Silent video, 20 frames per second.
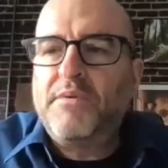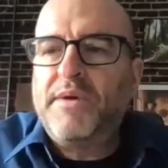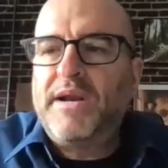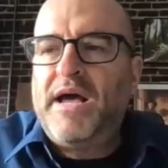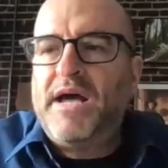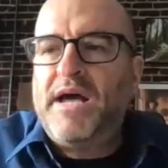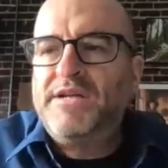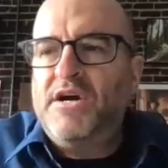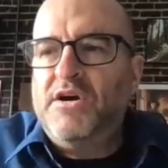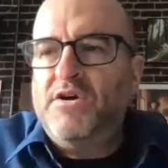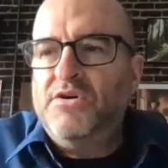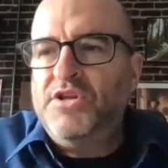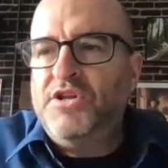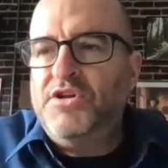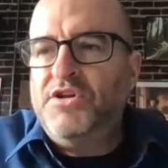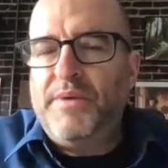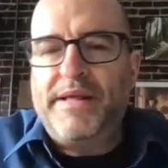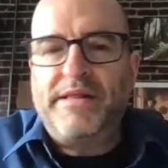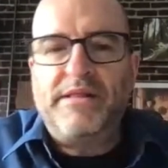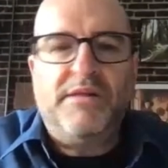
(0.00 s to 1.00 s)
later went on to own
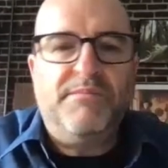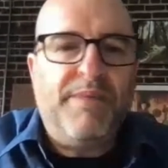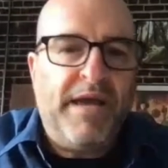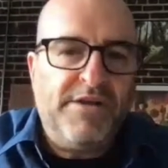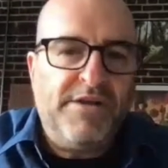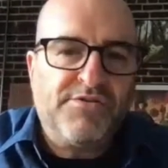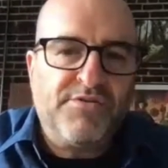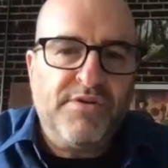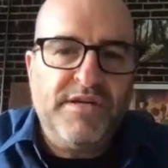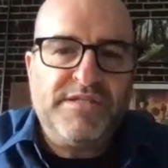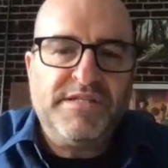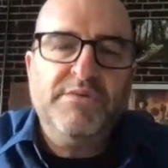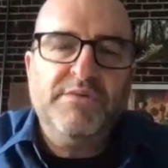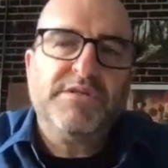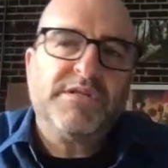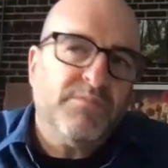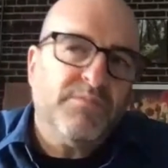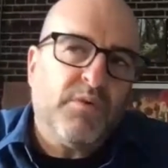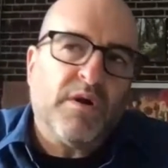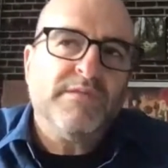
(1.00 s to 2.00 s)
the New England Patriots. He
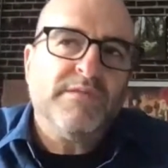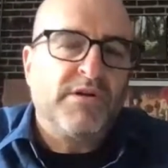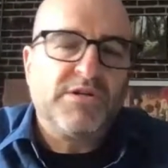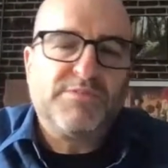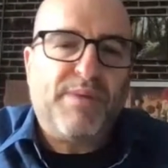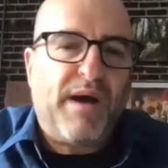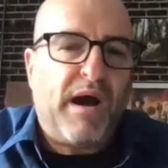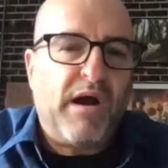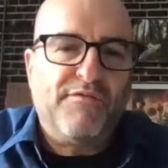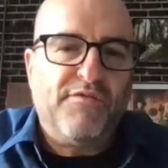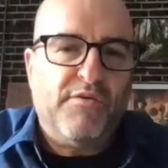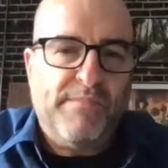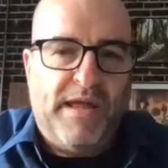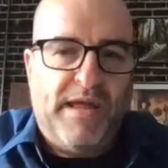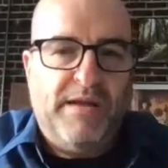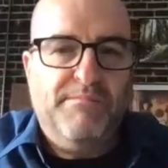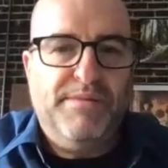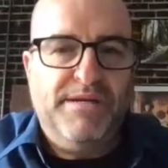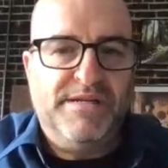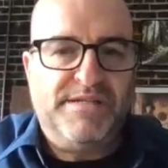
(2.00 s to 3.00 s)
was one of the most powerful
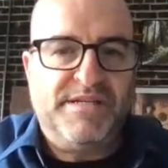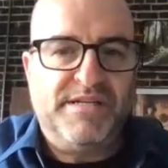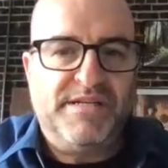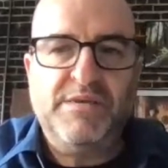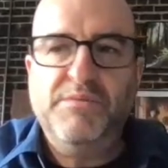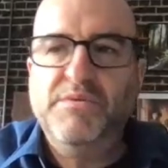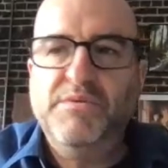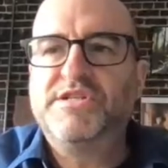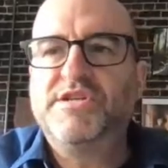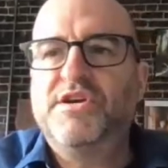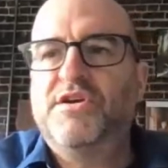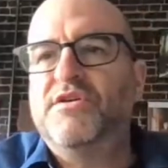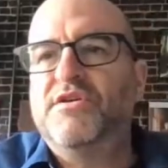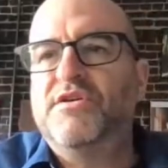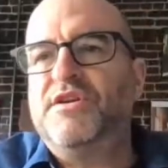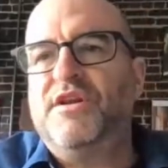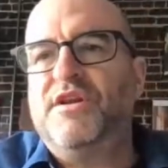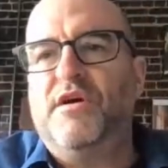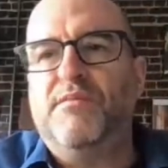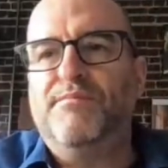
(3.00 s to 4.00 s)
men in business. He was
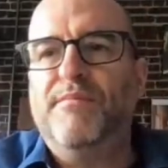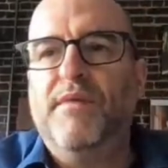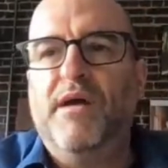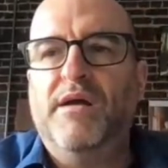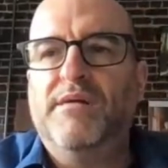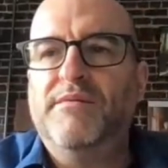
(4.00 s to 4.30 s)
your, Jeff